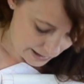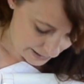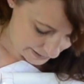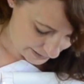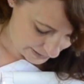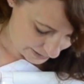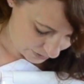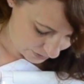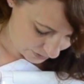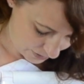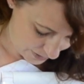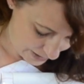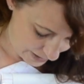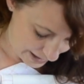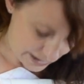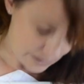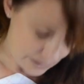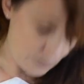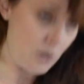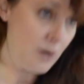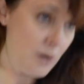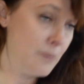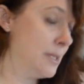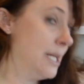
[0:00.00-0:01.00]
So that's
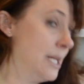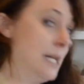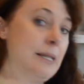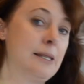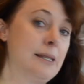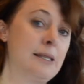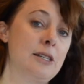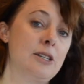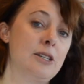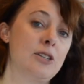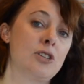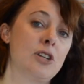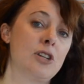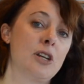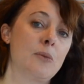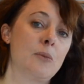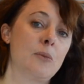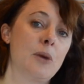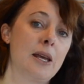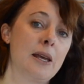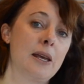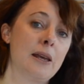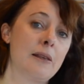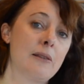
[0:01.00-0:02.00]
why I'm test stitching
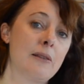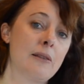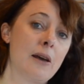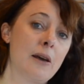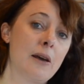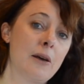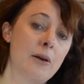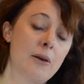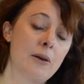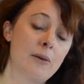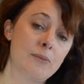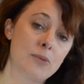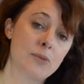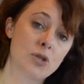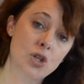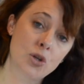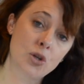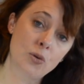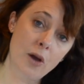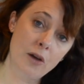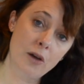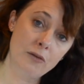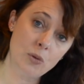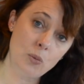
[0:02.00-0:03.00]
with
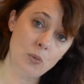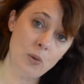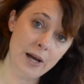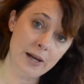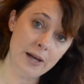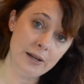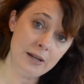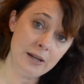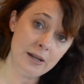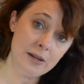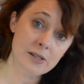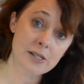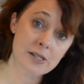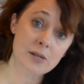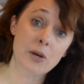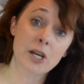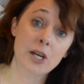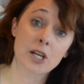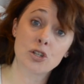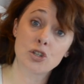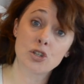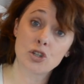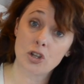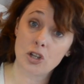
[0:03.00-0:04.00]
2/1 so I
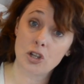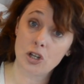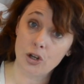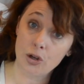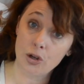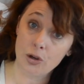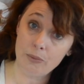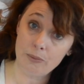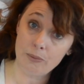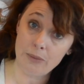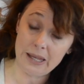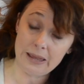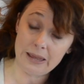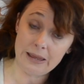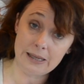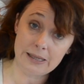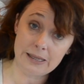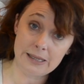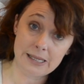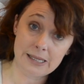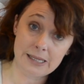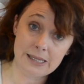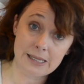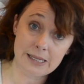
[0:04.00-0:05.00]
can do the loop method
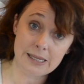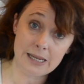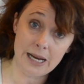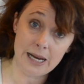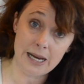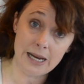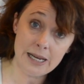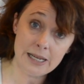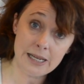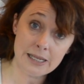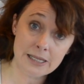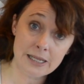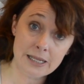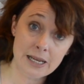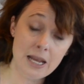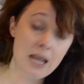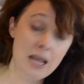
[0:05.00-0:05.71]
to start.